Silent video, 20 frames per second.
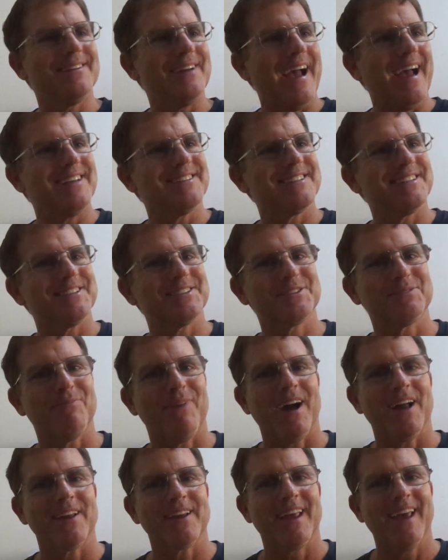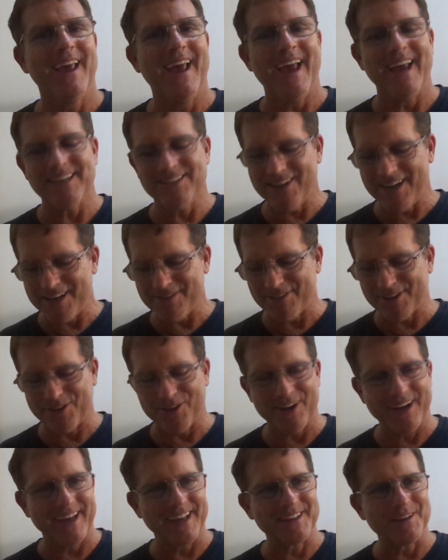as he's smiling, he's not even
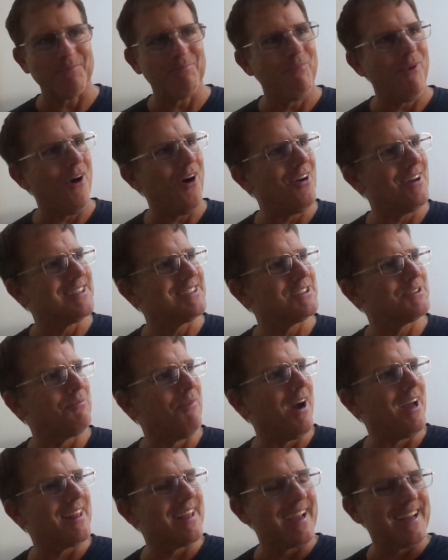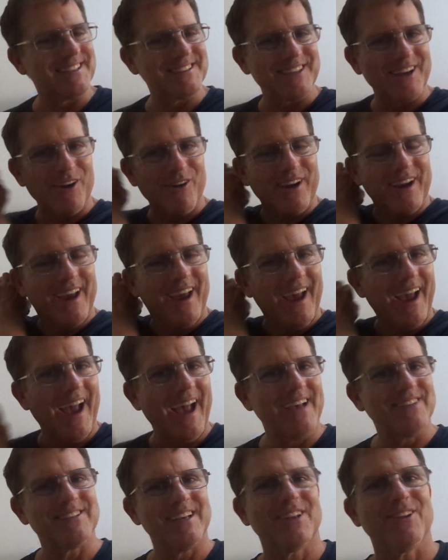looking at the ball. He's smiling at Jerry
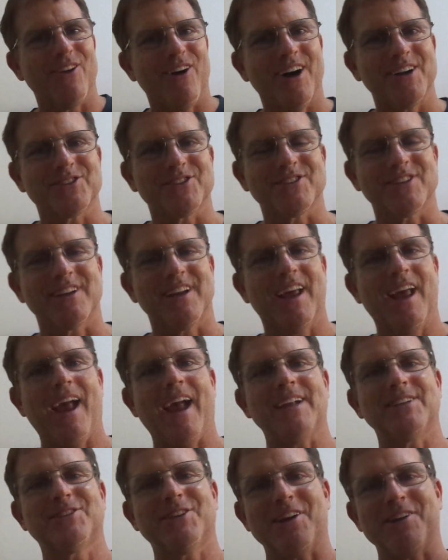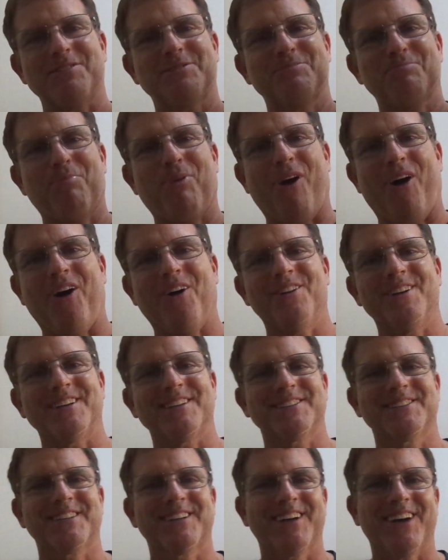as he launches it, and Jerry's ball
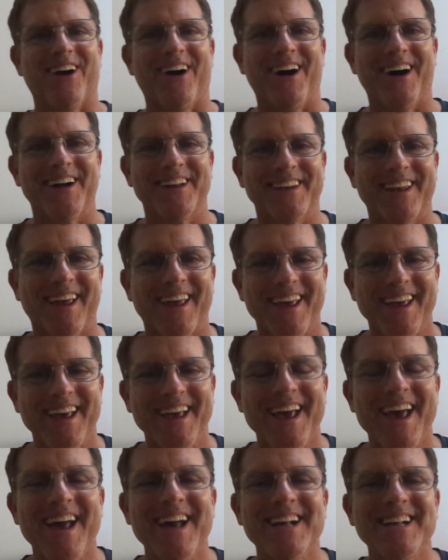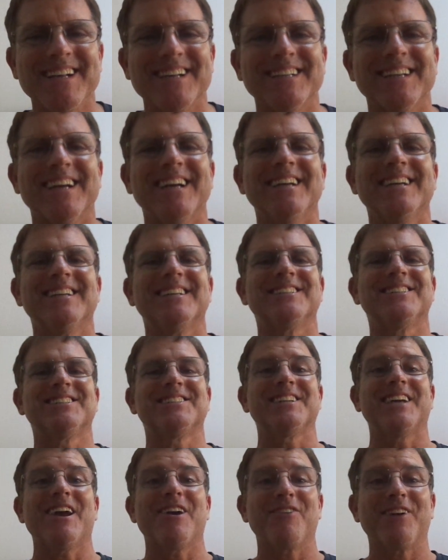is gone.
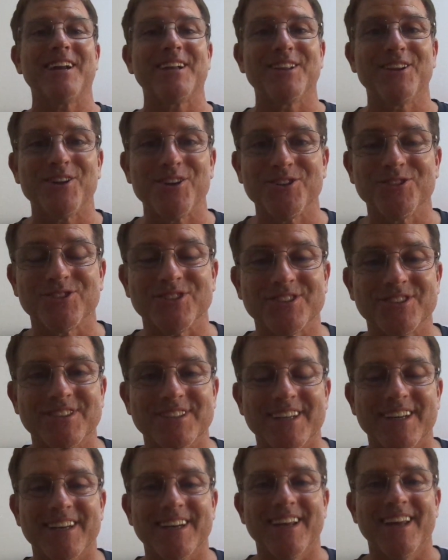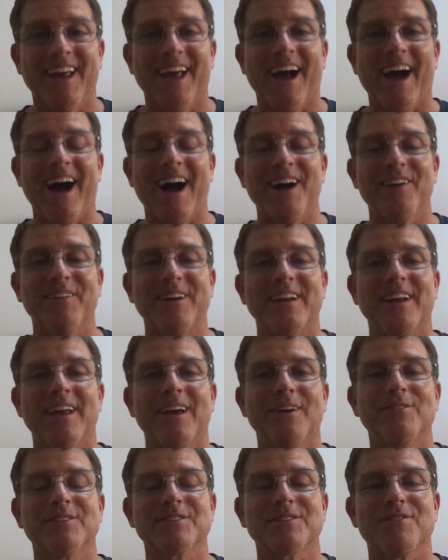Jerry loses it. I mean,
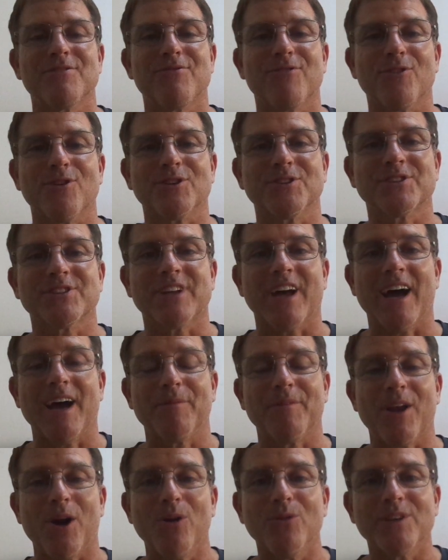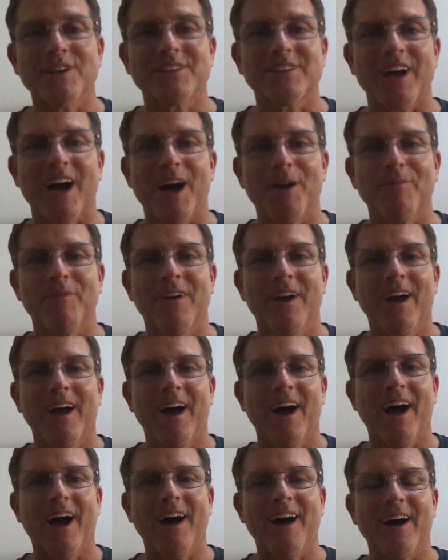it was the first time, the only time
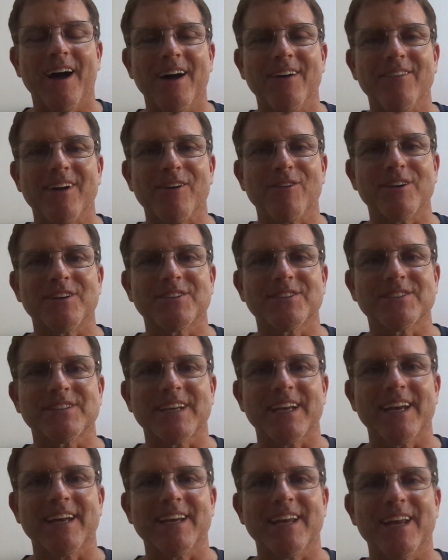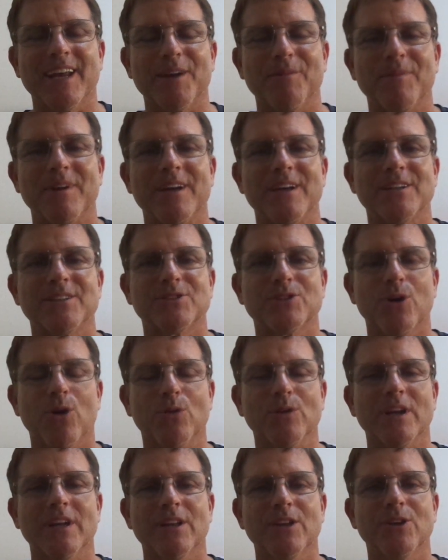I, I've ever seen him
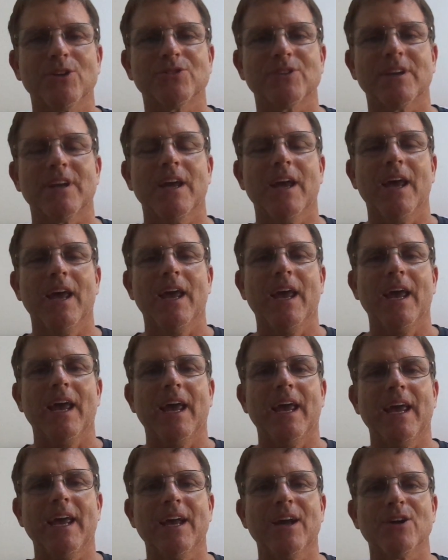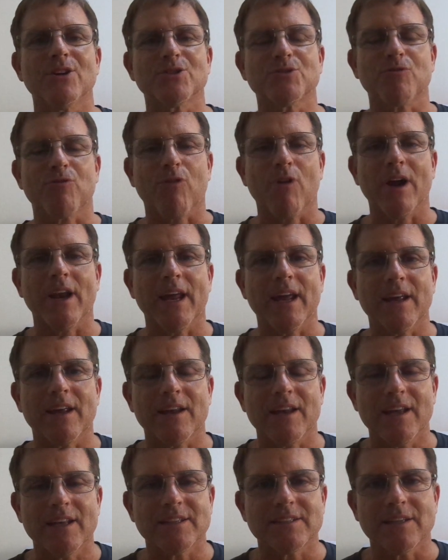totally lose it. He goes
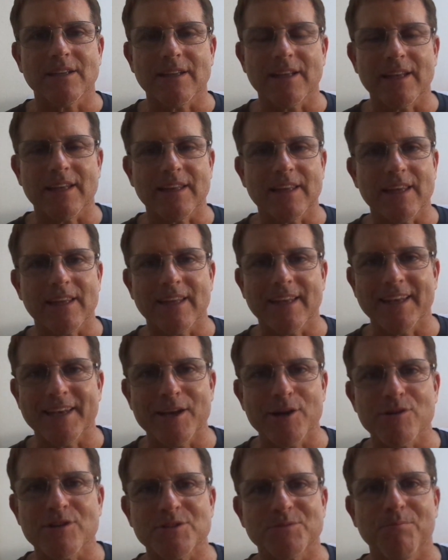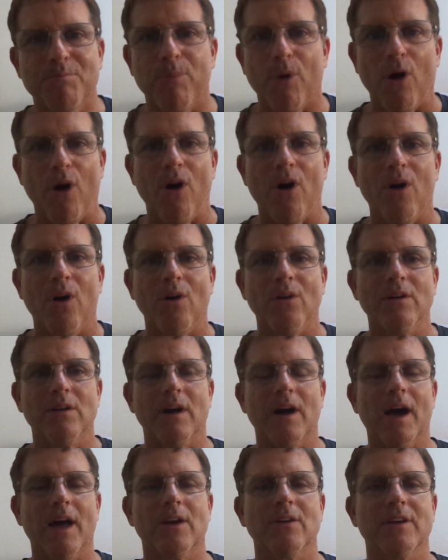running to the to the nearest ball.
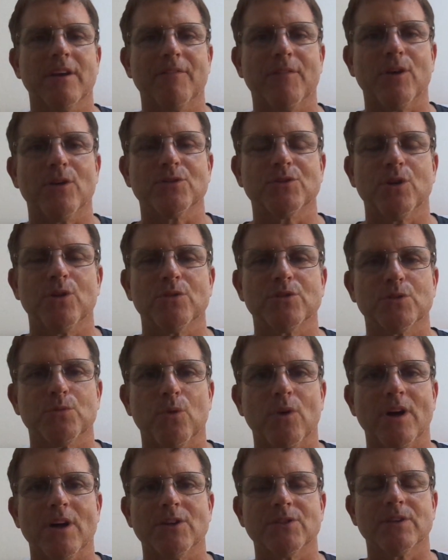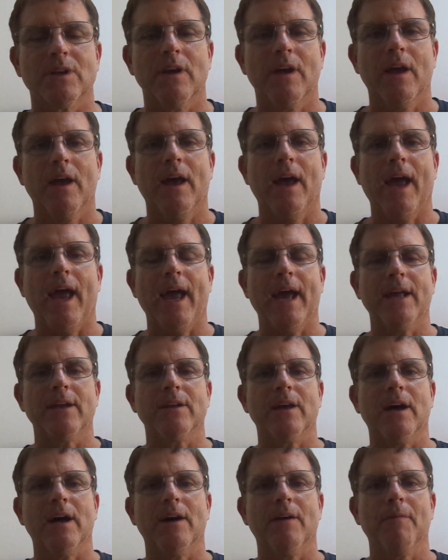I don't even know whose it was,
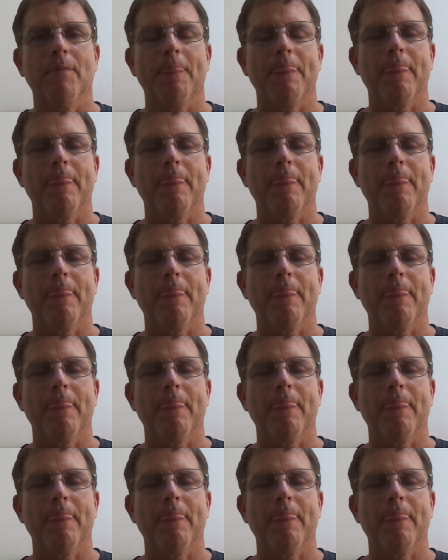and uh,